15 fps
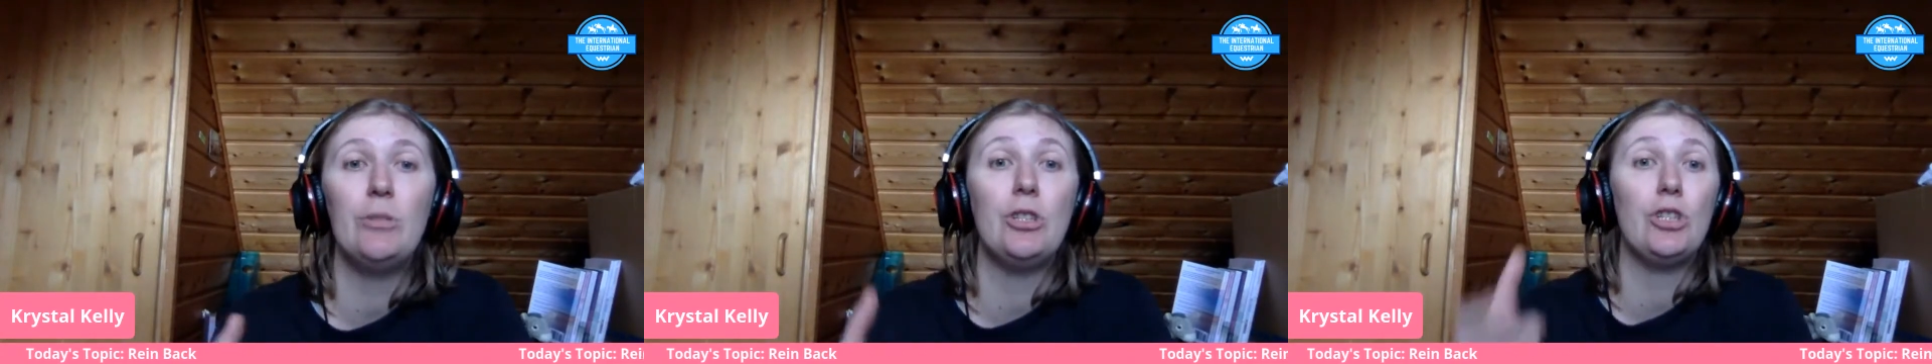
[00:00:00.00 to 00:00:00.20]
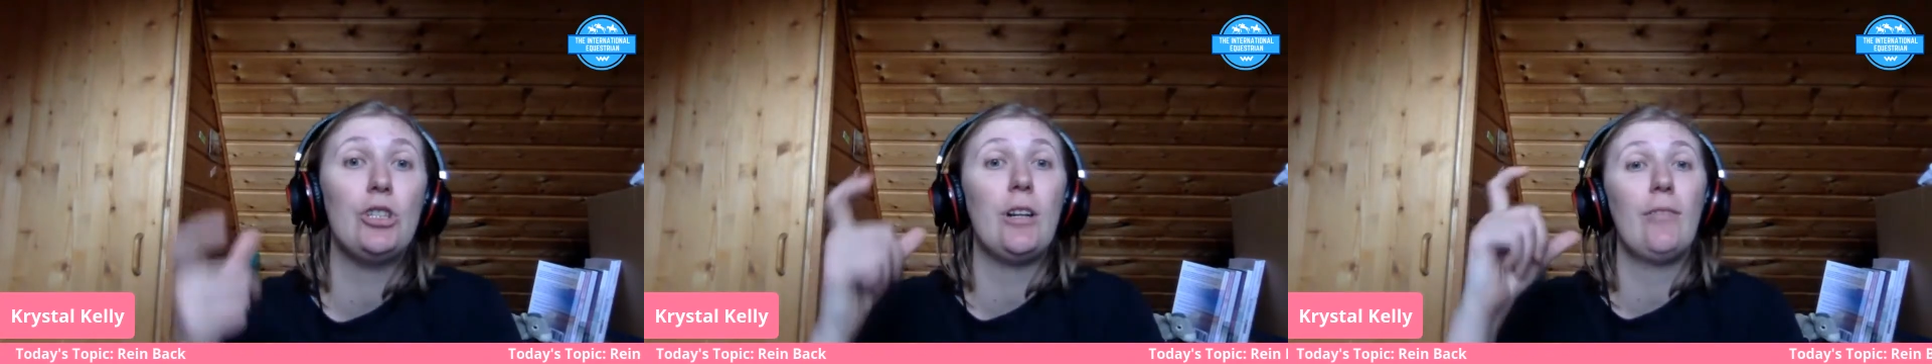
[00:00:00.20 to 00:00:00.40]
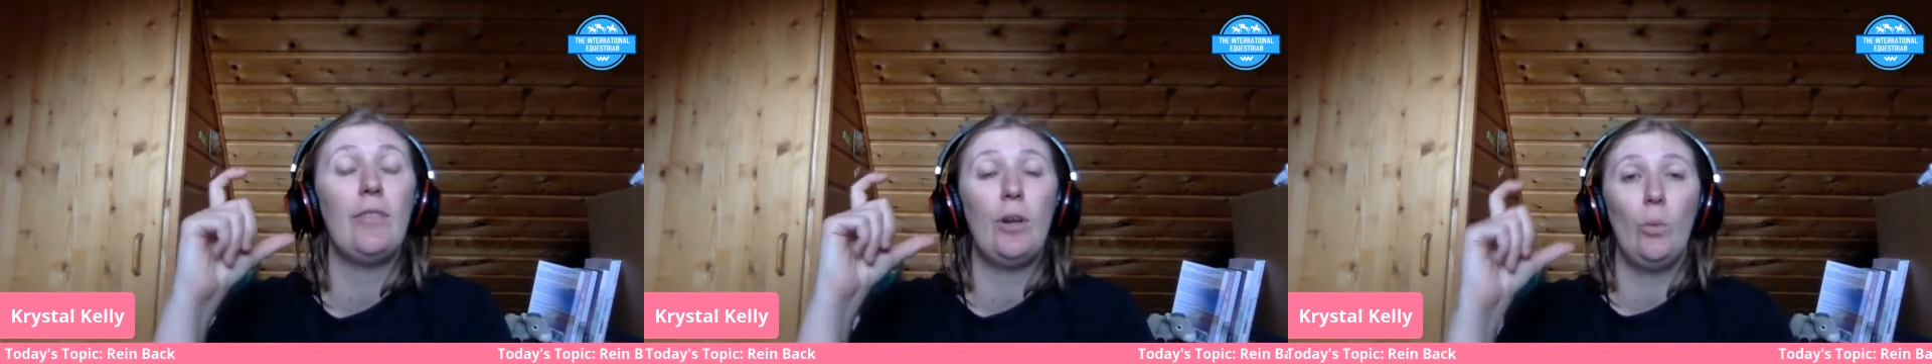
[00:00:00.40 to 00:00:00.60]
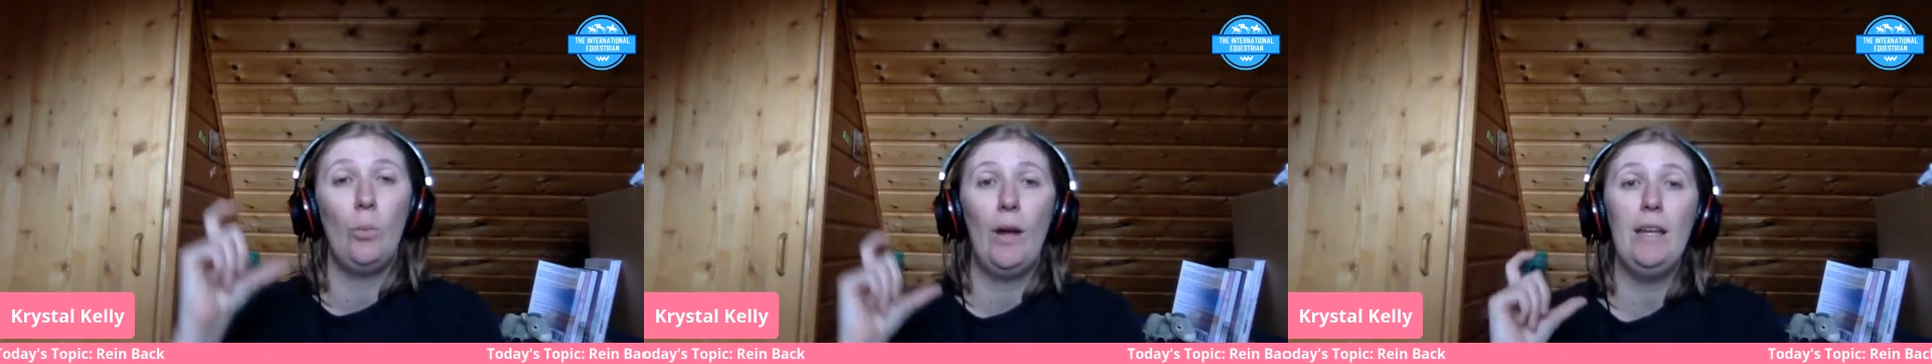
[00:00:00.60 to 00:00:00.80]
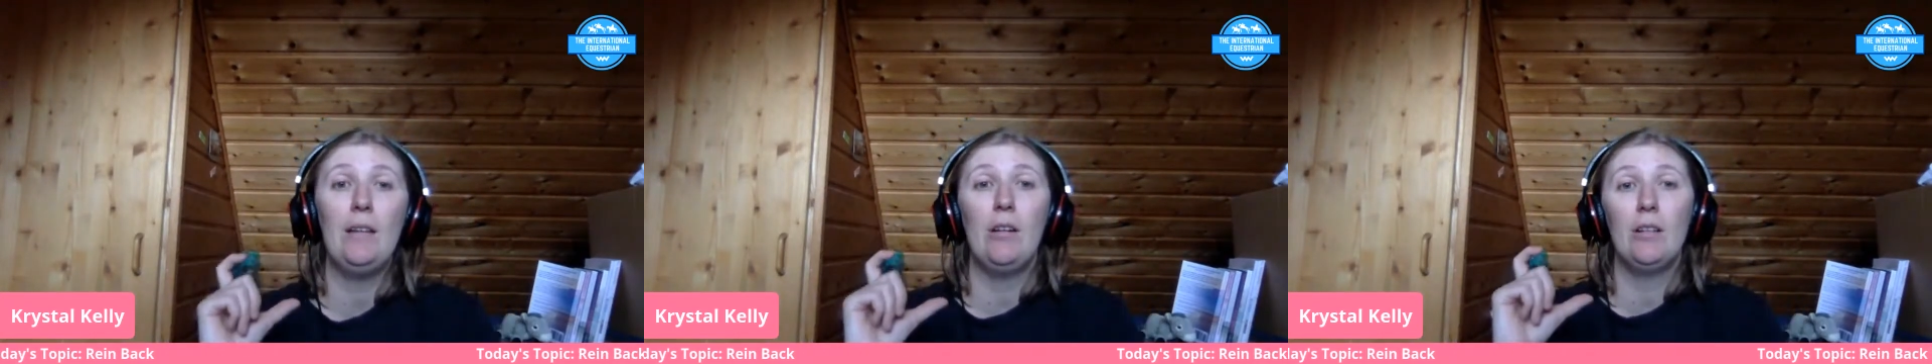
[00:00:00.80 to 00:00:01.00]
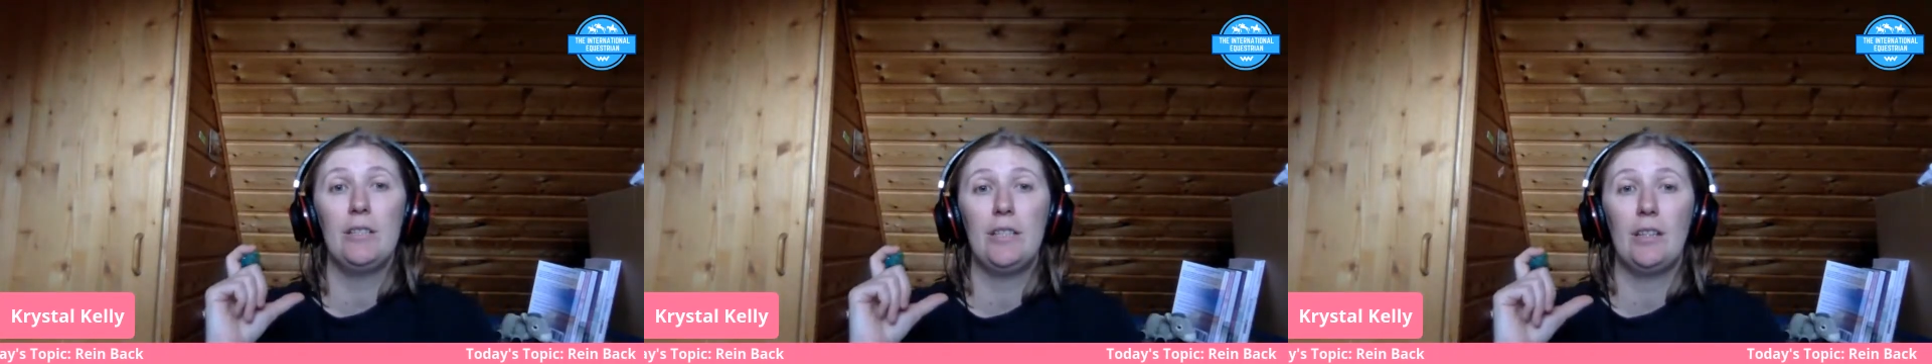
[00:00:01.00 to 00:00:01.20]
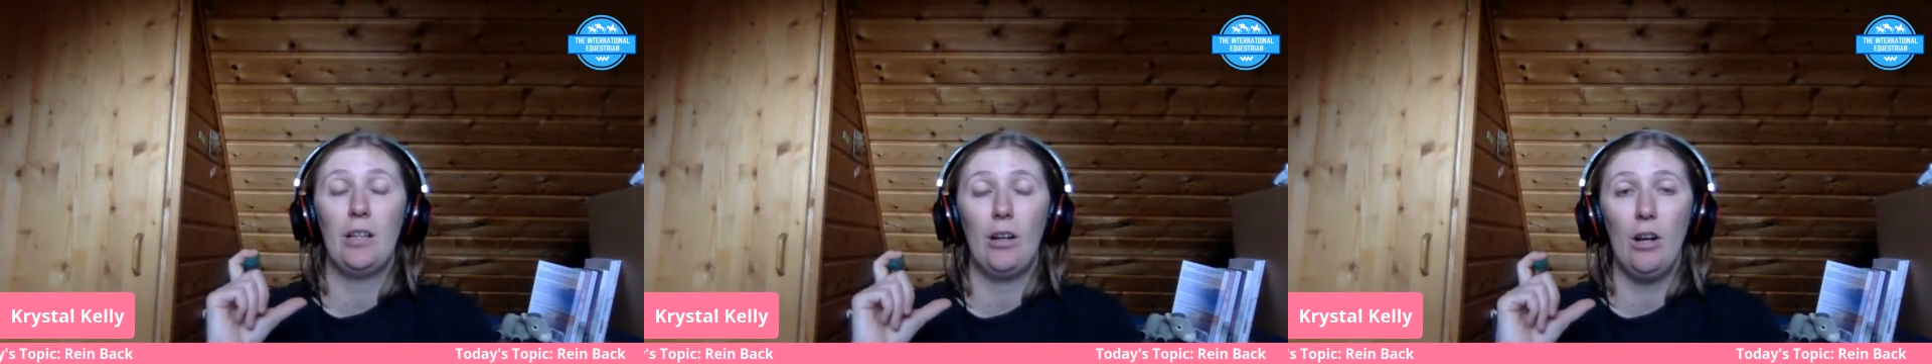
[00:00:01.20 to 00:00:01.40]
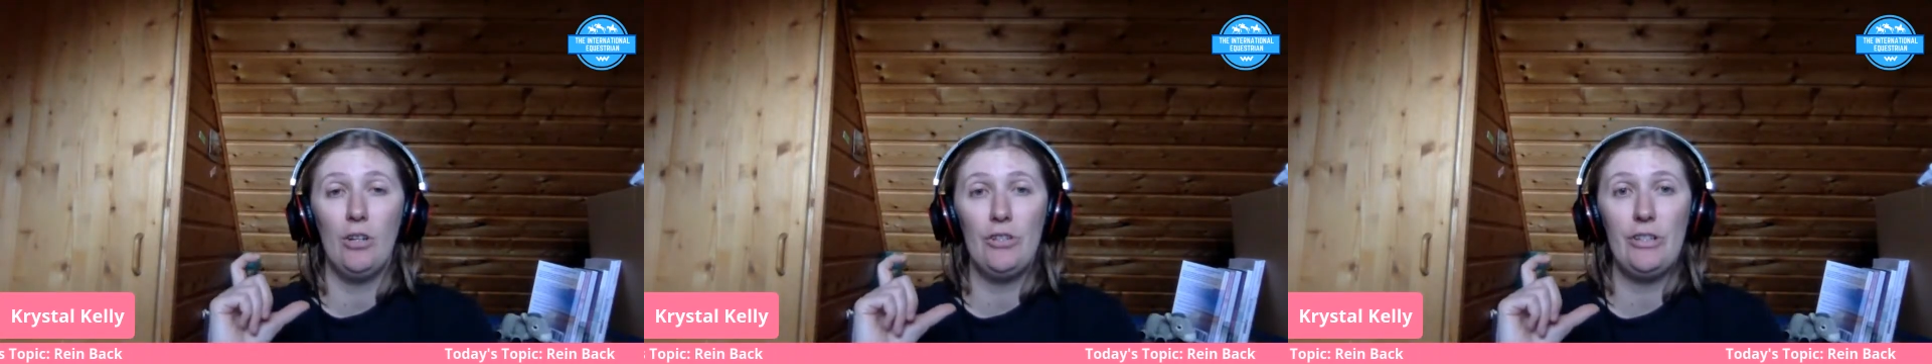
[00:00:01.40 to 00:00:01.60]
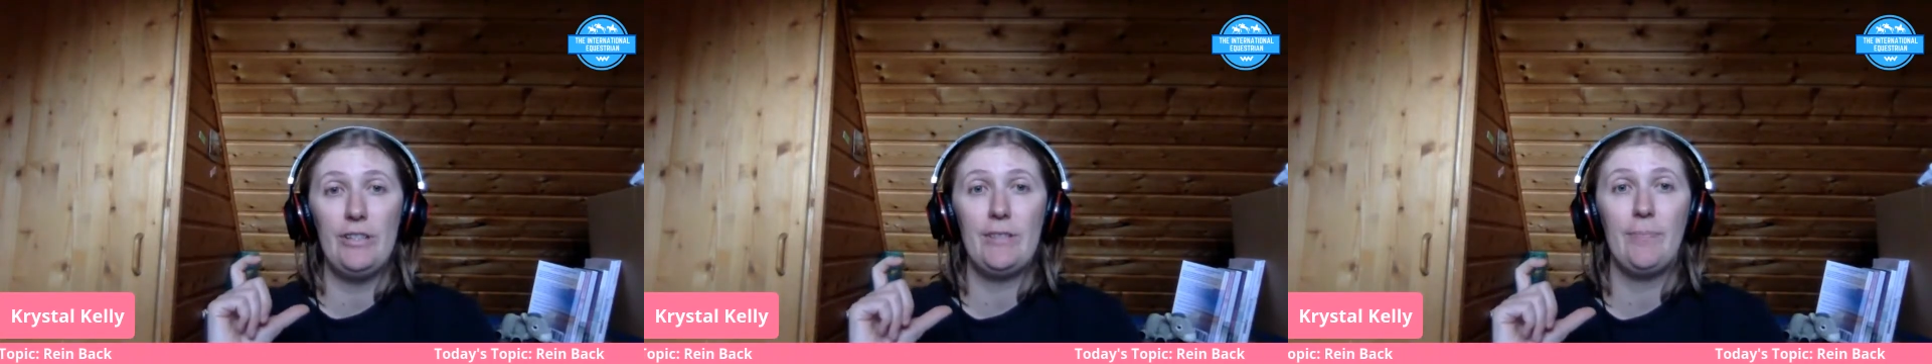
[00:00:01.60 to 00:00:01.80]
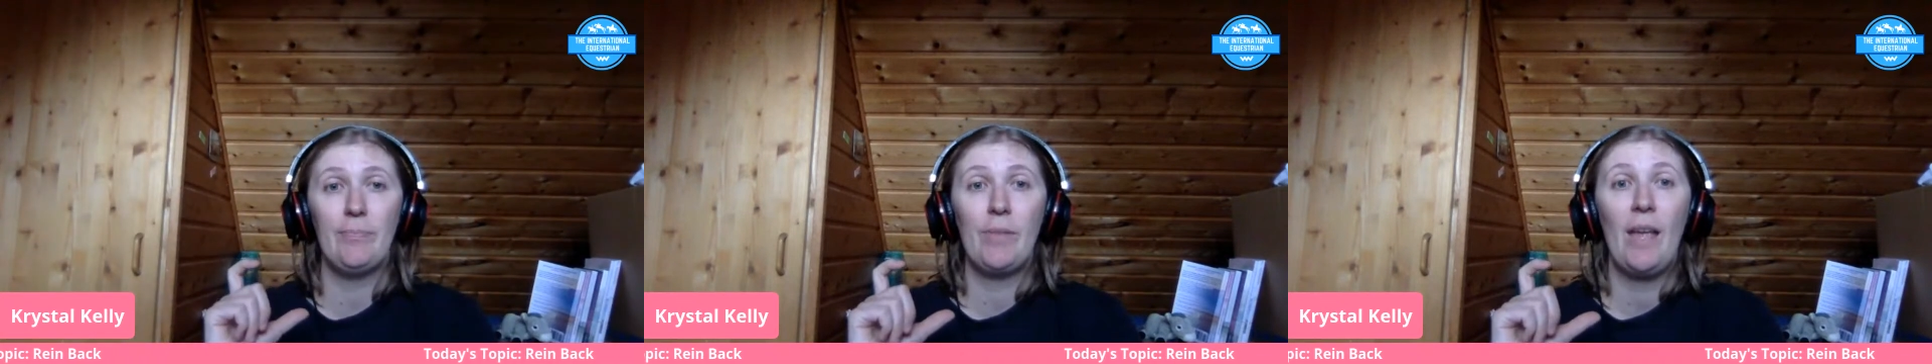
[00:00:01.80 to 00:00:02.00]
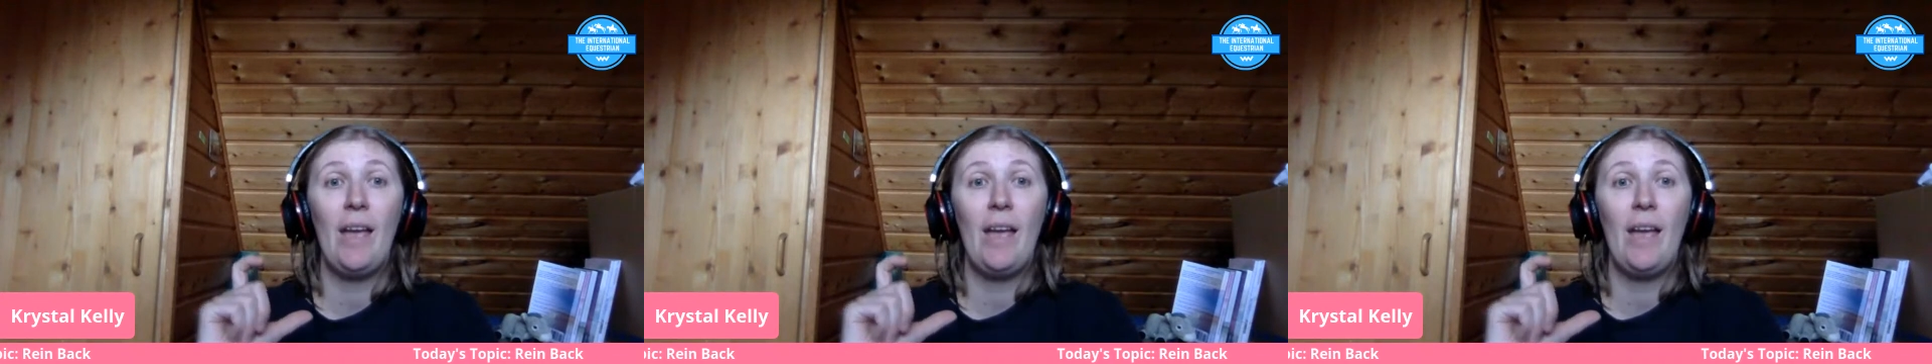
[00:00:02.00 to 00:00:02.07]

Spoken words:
to shift their weight onto their haunches,